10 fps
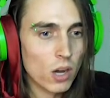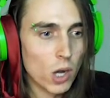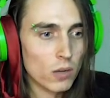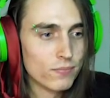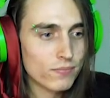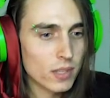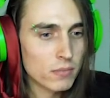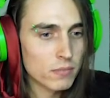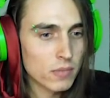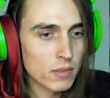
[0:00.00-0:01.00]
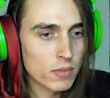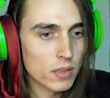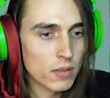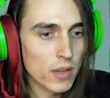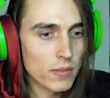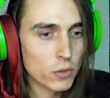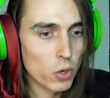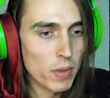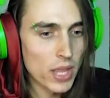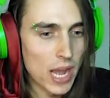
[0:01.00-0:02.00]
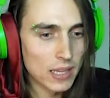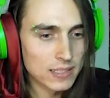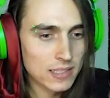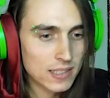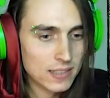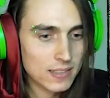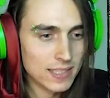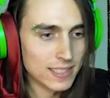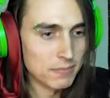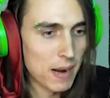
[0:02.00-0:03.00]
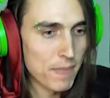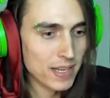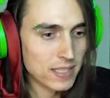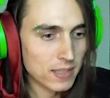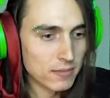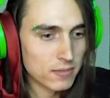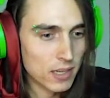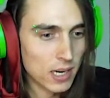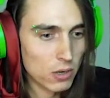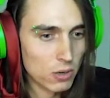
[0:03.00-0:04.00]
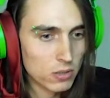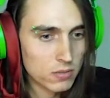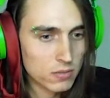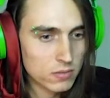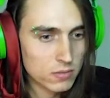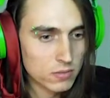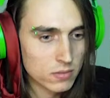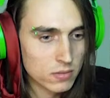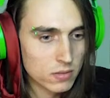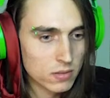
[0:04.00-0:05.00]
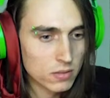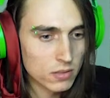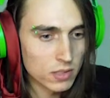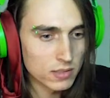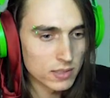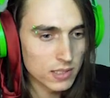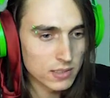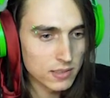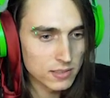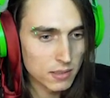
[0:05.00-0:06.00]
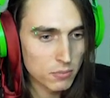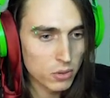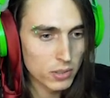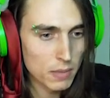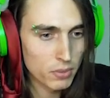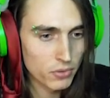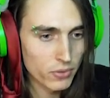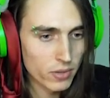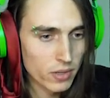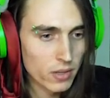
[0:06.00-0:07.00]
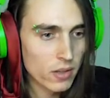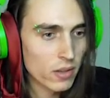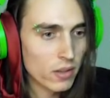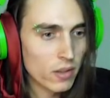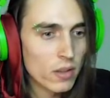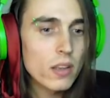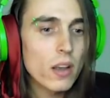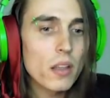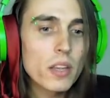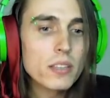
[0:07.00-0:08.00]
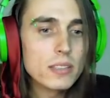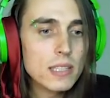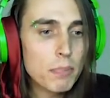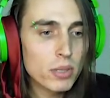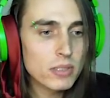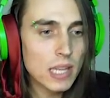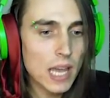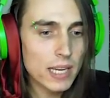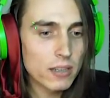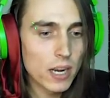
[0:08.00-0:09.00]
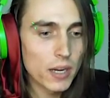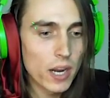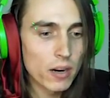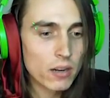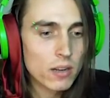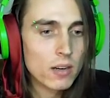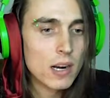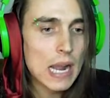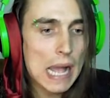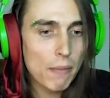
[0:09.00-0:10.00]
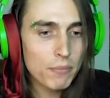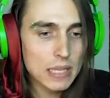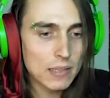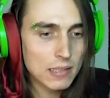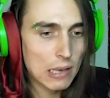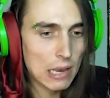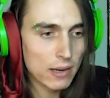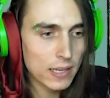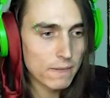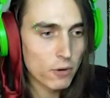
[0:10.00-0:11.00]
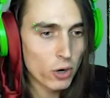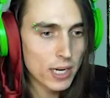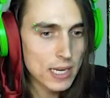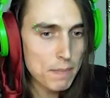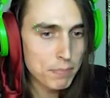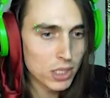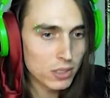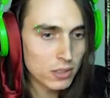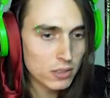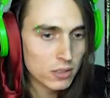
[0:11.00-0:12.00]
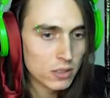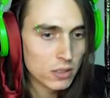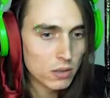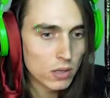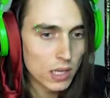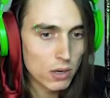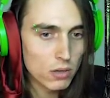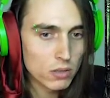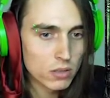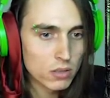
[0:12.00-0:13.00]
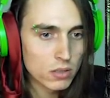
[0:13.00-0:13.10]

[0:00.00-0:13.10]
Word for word: Oh, the favorite room in the house. This is my painting. Hello? Is this, is this some more nipples? Are there nipples lying around here? I'm just looking for a nipple. Hello.